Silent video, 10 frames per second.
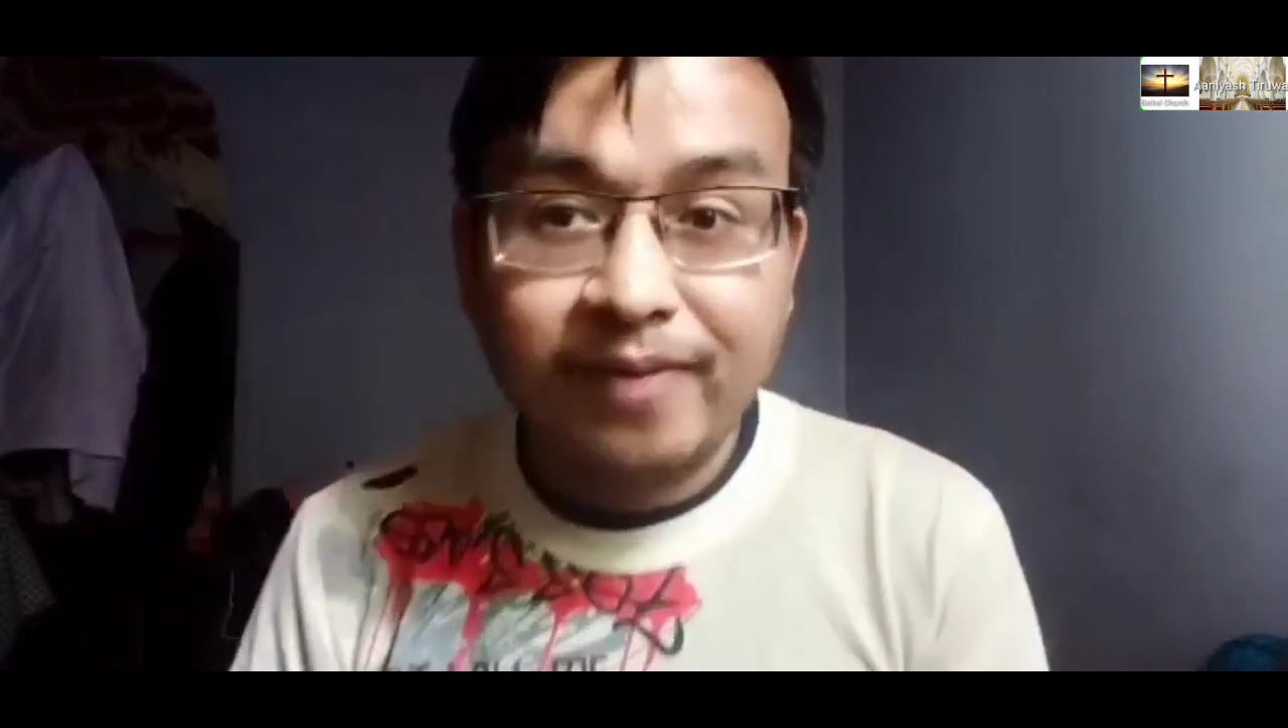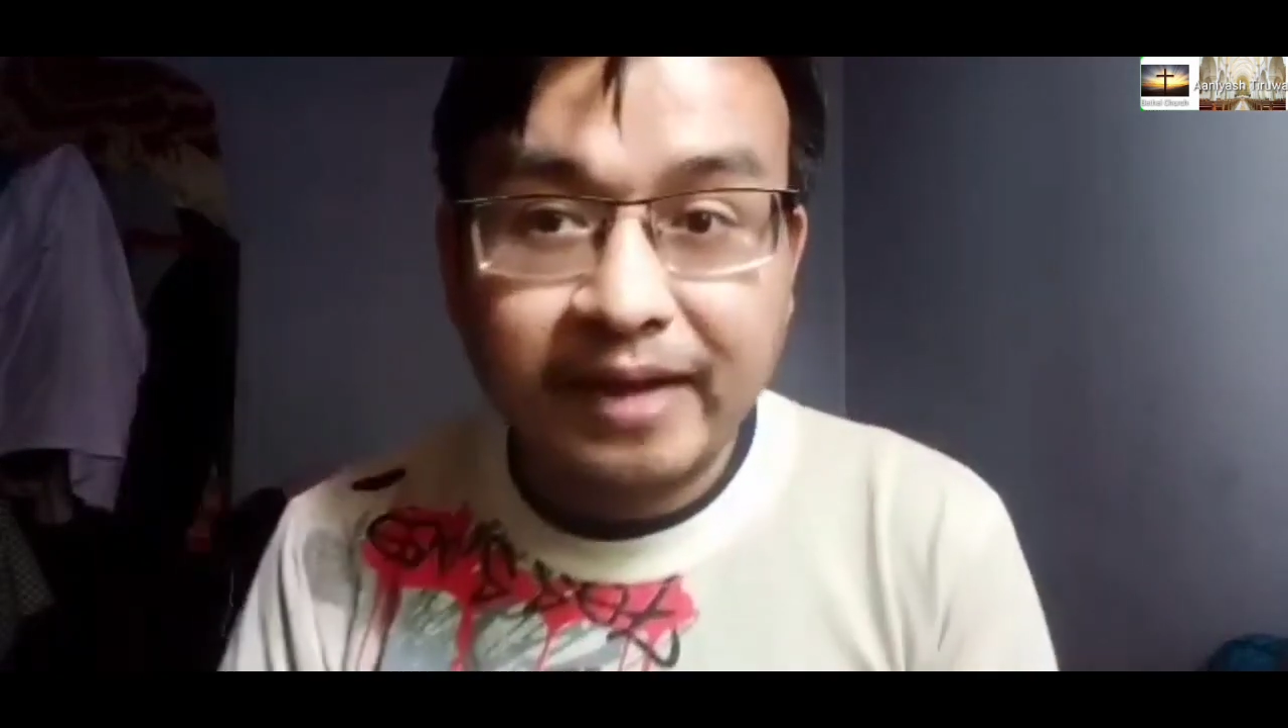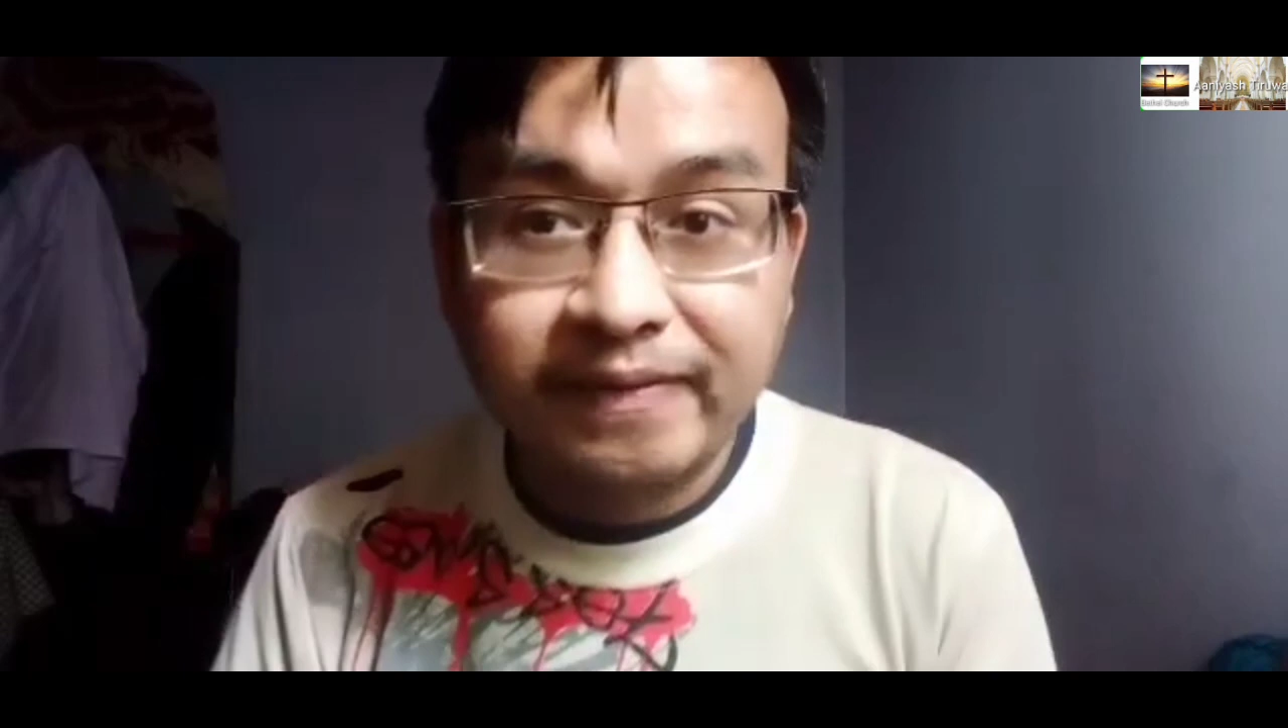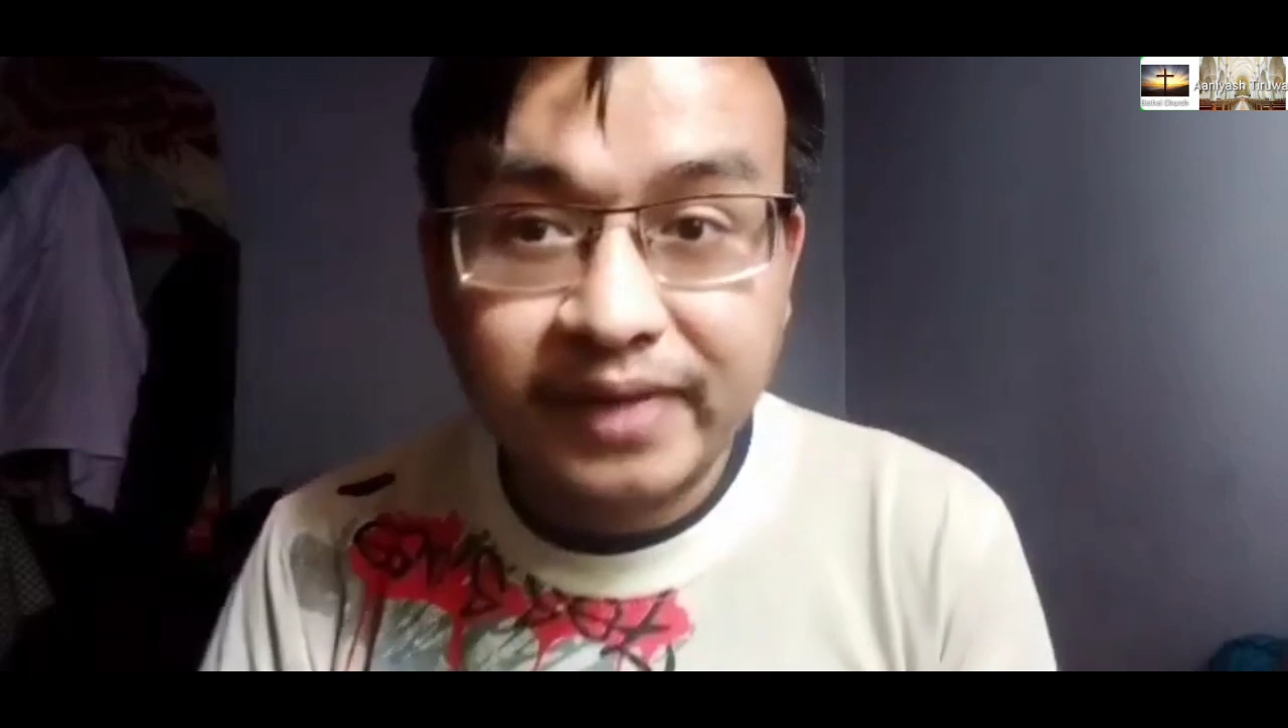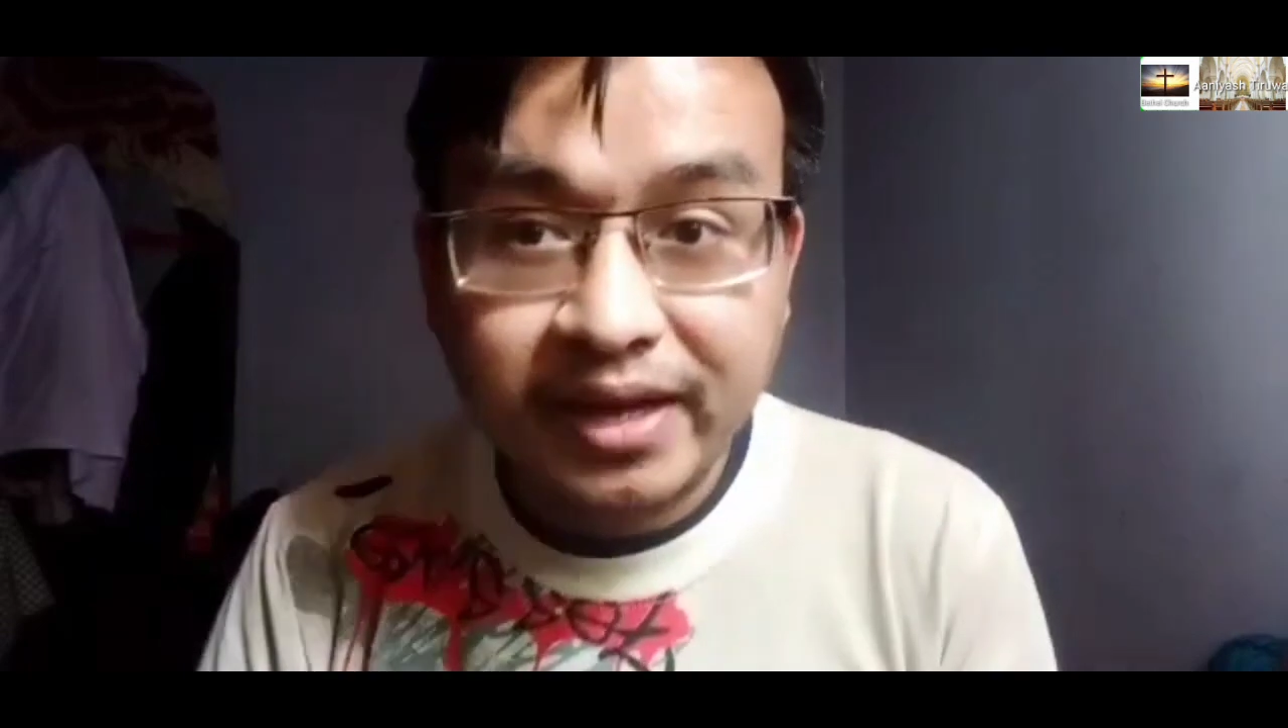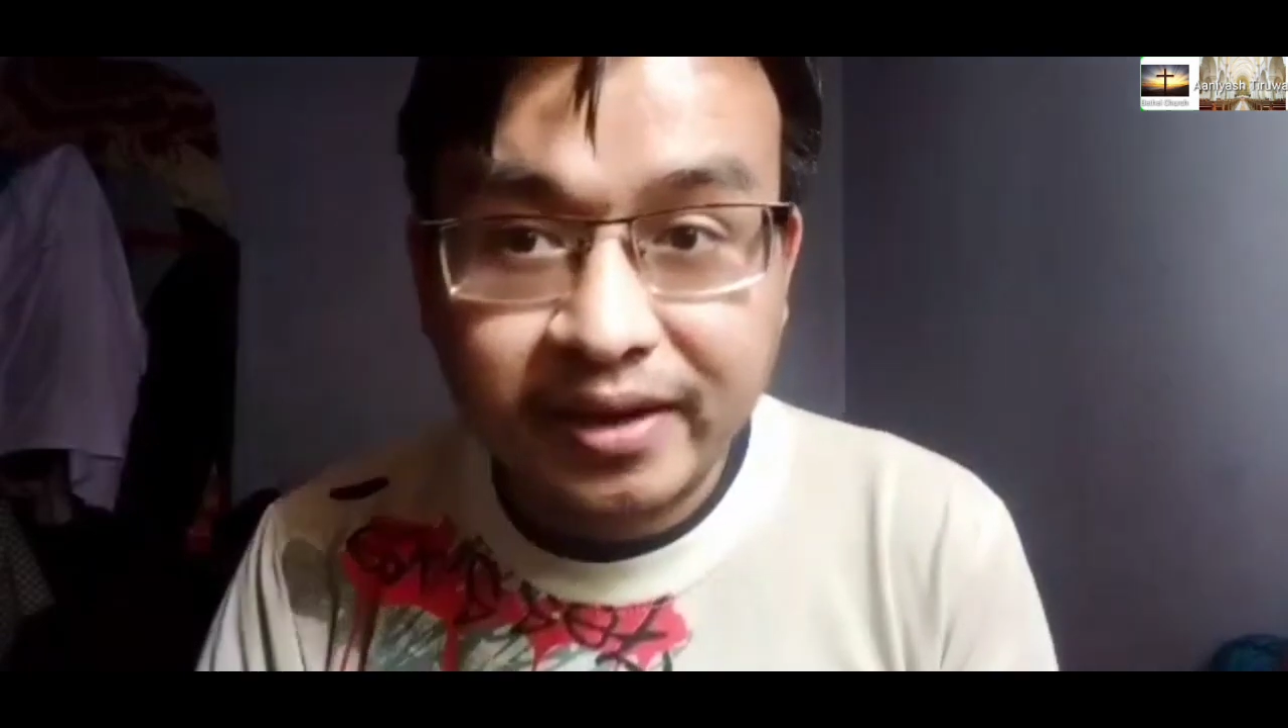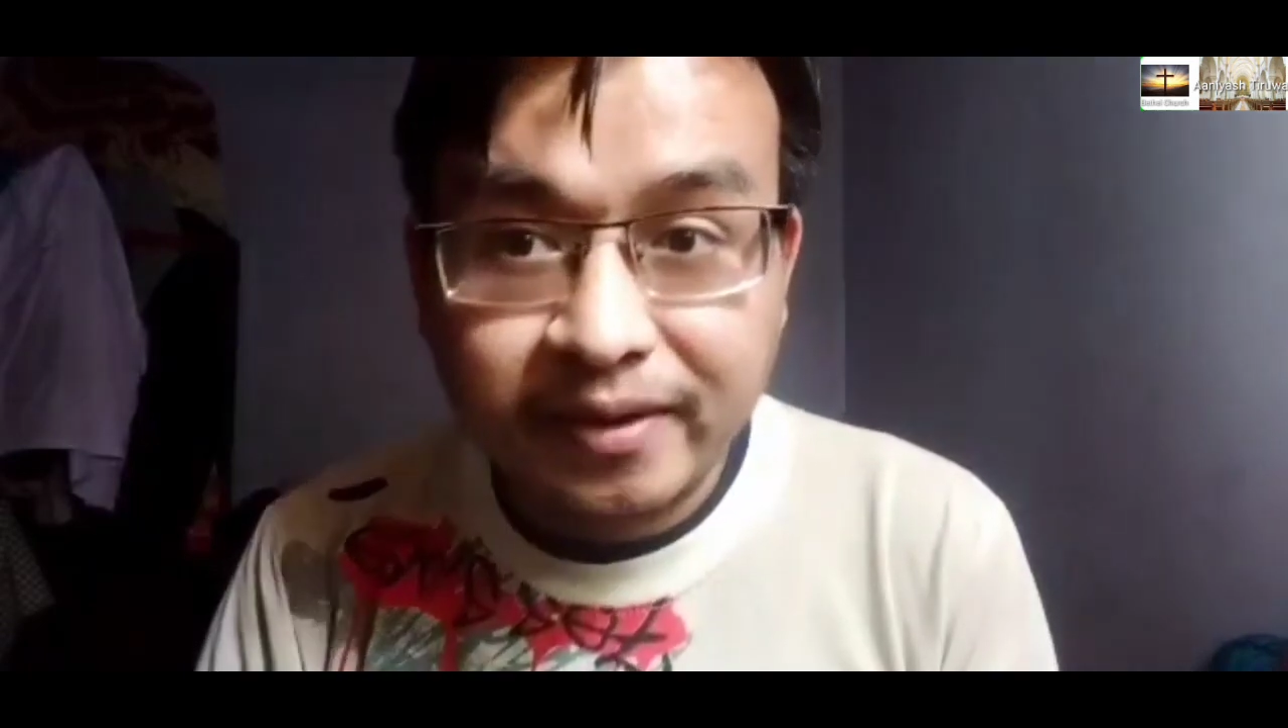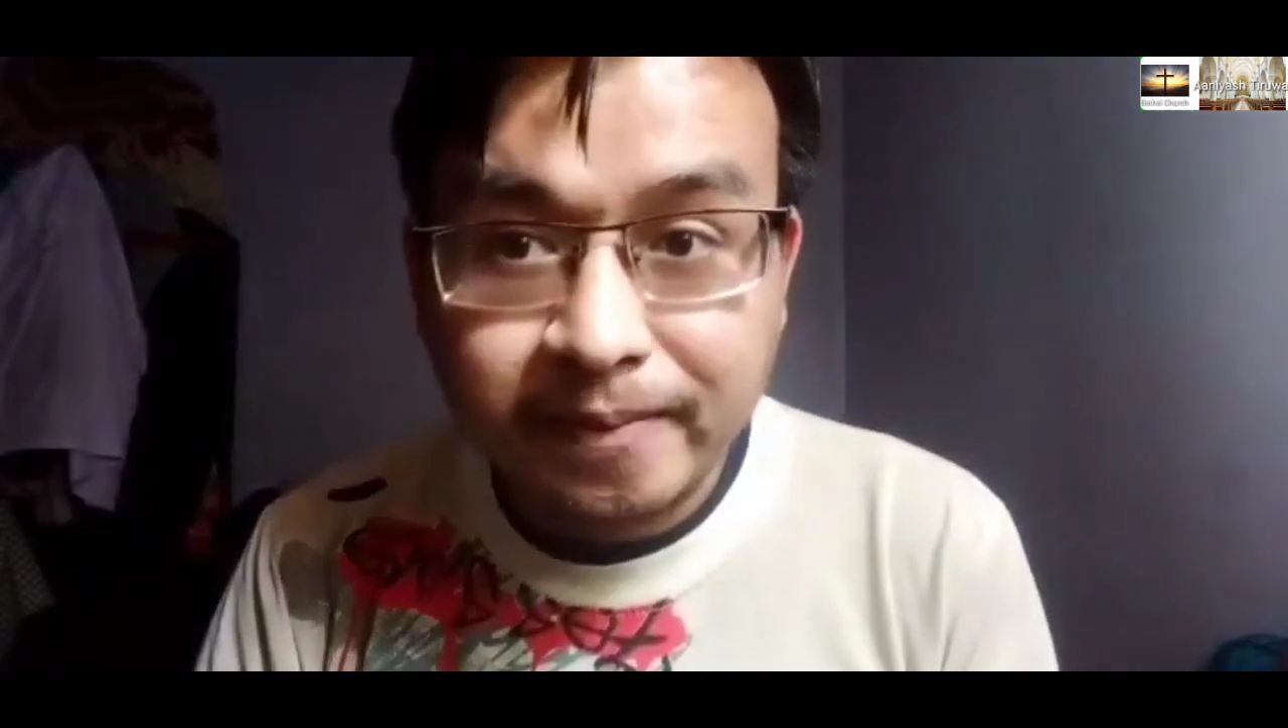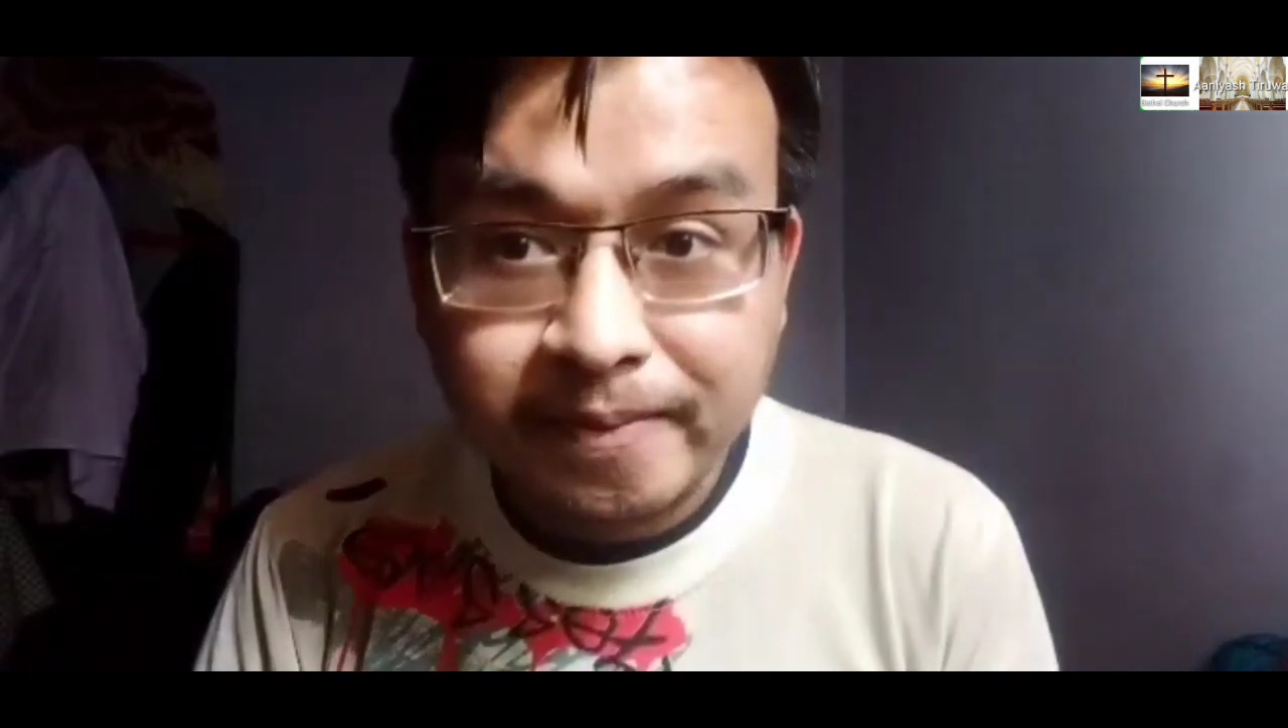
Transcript: life there.